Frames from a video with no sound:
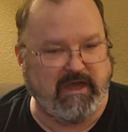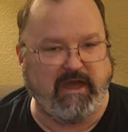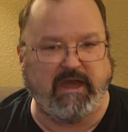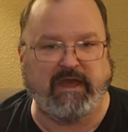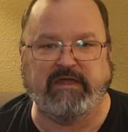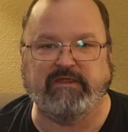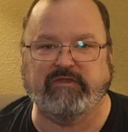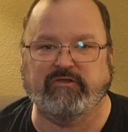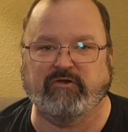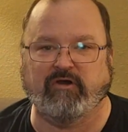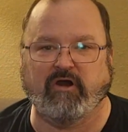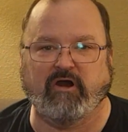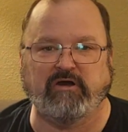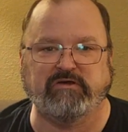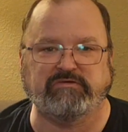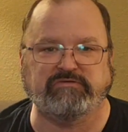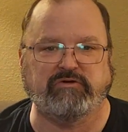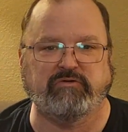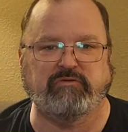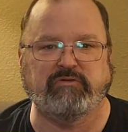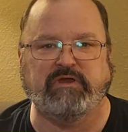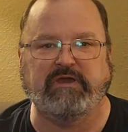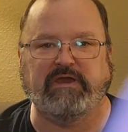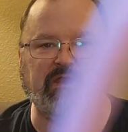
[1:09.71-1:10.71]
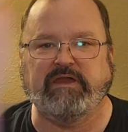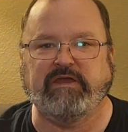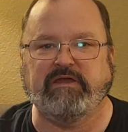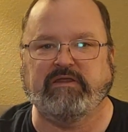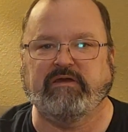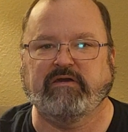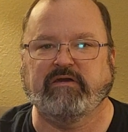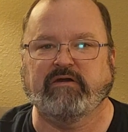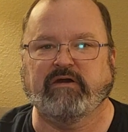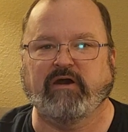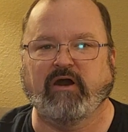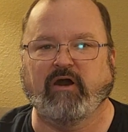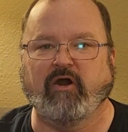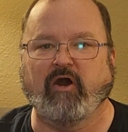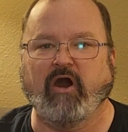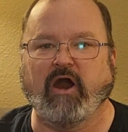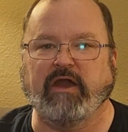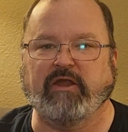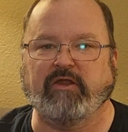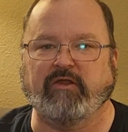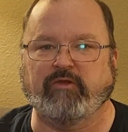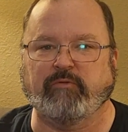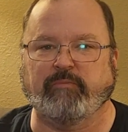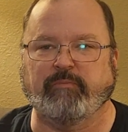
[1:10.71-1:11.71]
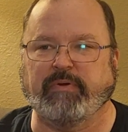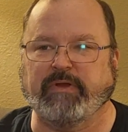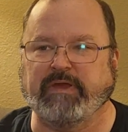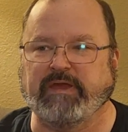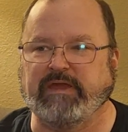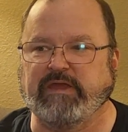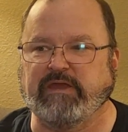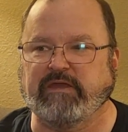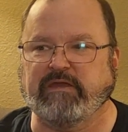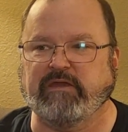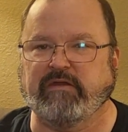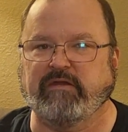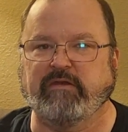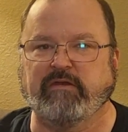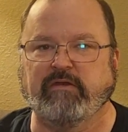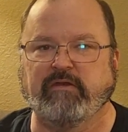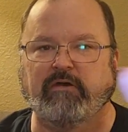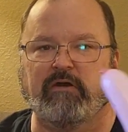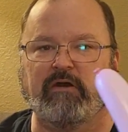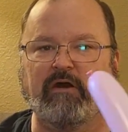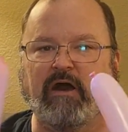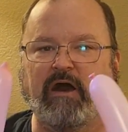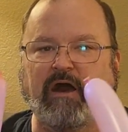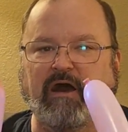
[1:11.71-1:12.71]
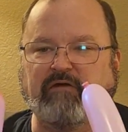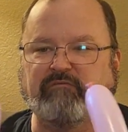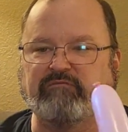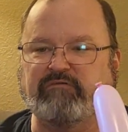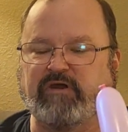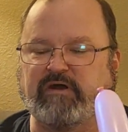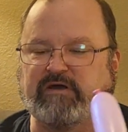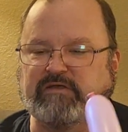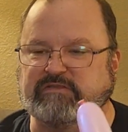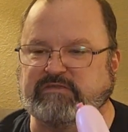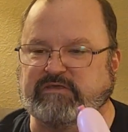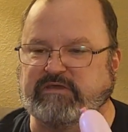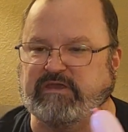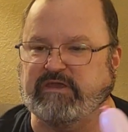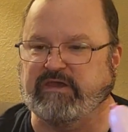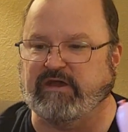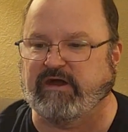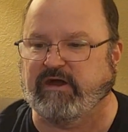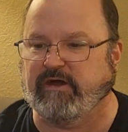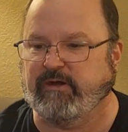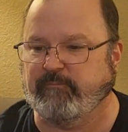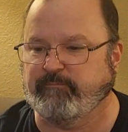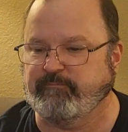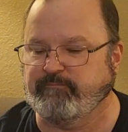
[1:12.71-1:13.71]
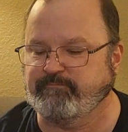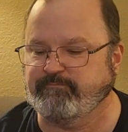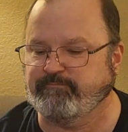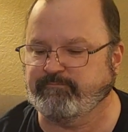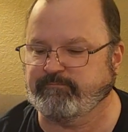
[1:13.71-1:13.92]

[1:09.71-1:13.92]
And you'll also need a lighter pink. I've got the